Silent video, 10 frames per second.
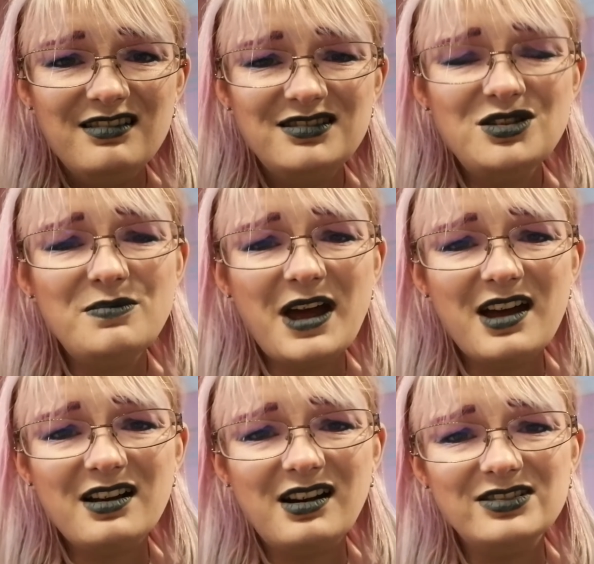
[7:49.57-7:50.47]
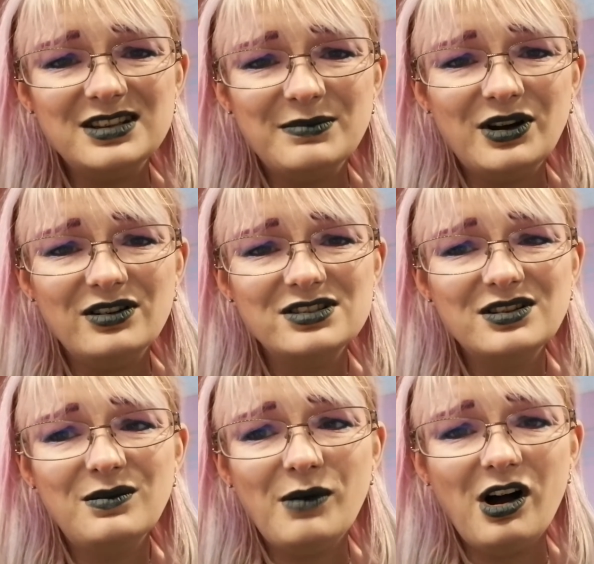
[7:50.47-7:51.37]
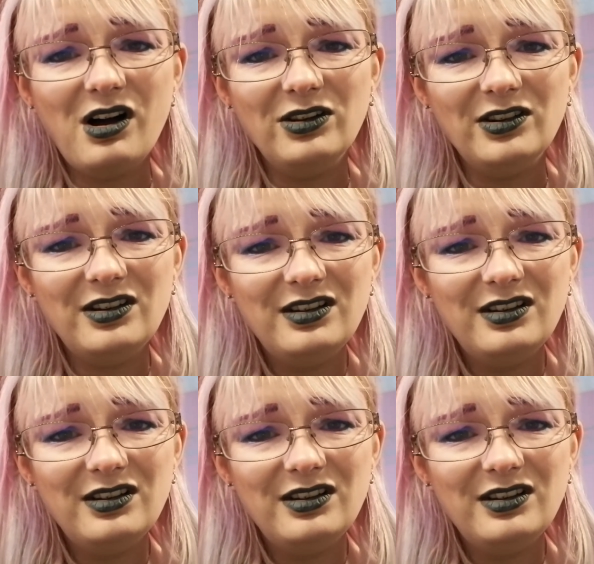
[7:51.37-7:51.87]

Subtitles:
Do better, Glossybox. Come on.